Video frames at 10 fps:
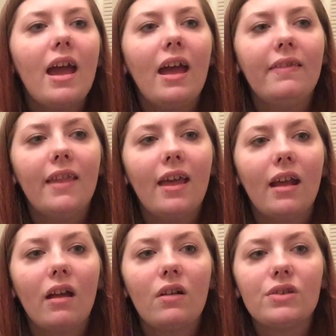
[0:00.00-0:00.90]
And then
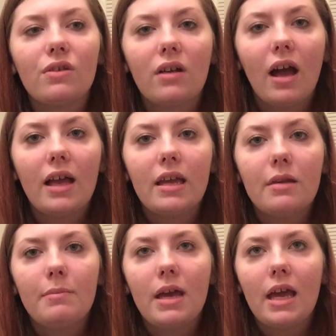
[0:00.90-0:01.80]
I also got
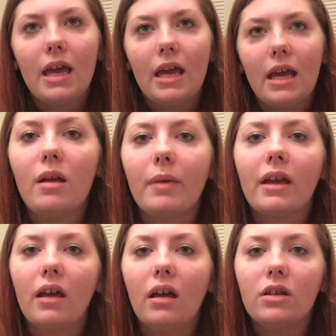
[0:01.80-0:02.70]
him a
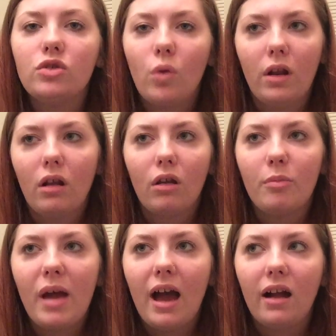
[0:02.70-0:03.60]

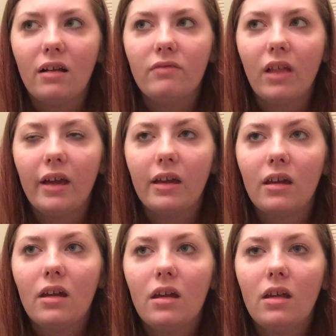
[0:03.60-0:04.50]
$20 pack of
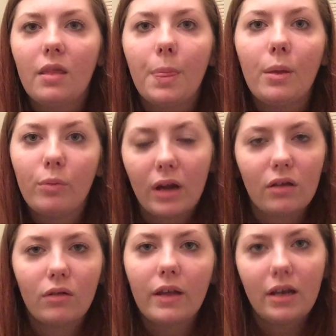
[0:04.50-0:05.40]
like the
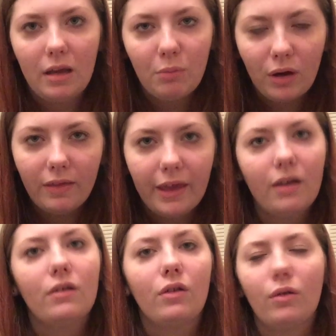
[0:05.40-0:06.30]
regular like name brand
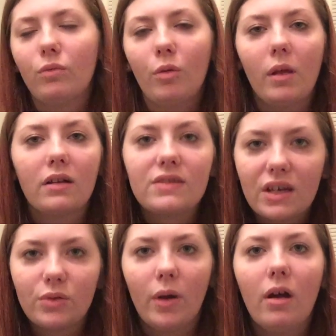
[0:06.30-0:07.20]
Lego or Roblox
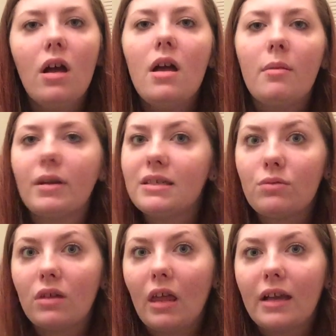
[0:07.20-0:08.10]
as well, because he
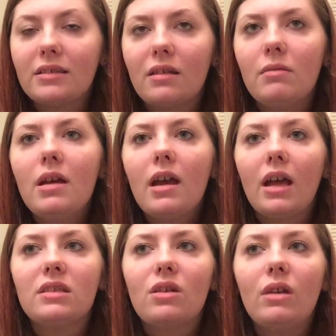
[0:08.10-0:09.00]
really likes them.
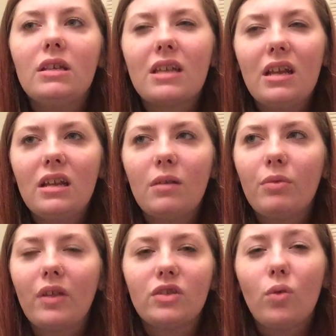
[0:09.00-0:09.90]
And so he's gonna end up
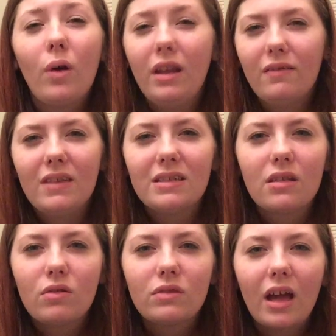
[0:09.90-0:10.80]
with like 20 of these
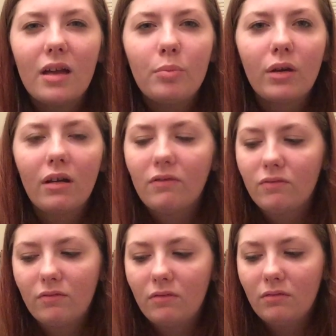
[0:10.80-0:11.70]
little type of
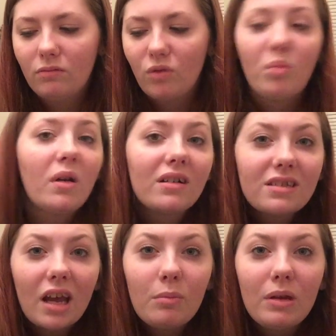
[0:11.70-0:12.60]
Roblox
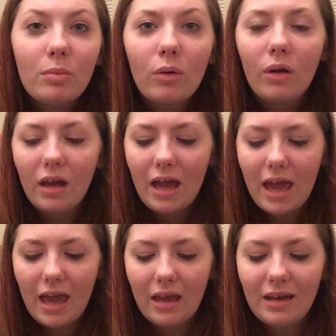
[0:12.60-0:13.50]
type people,
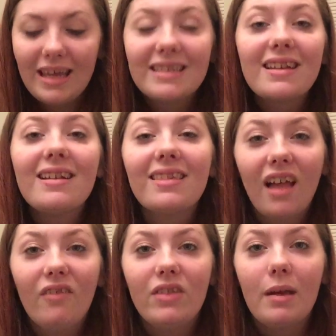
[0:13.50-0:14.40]
and he's gonna
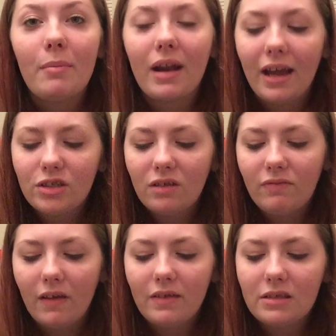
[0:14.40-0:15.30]
love them. But I actually
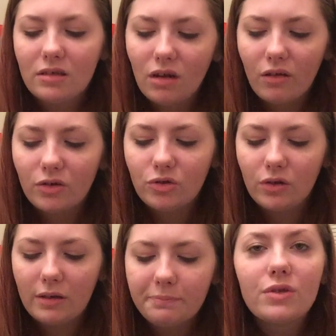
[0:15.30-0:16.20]
found these at Dollar
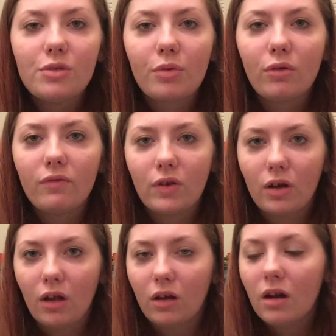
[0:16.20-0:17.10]
Tree. It was super cool for a
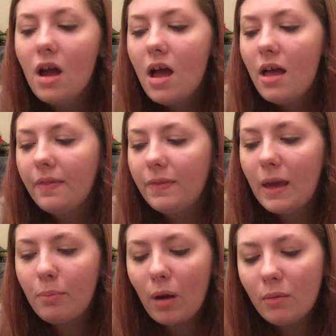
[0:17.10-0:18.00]
dollar.
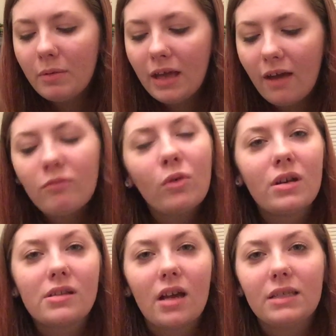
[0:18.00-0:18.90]
They probably have more
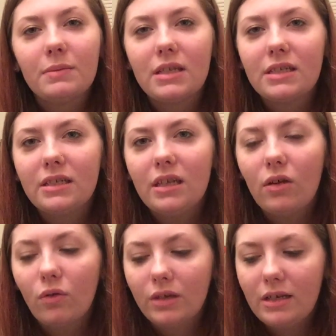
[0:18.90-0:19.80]
designs, but this is
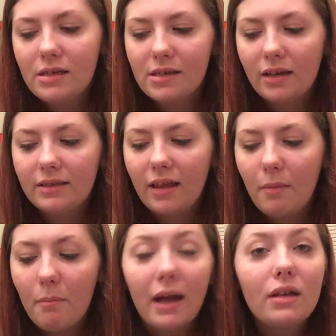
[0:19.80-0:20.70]
the only designs
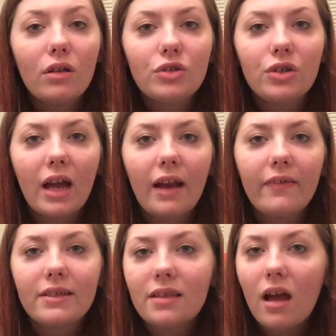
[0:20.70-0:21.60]
that my Dollar Tree had
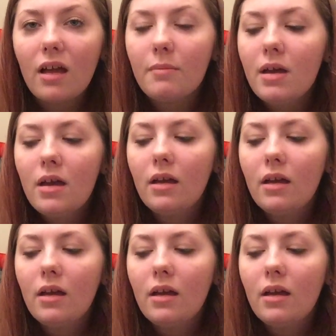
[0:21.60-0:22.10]
at this time.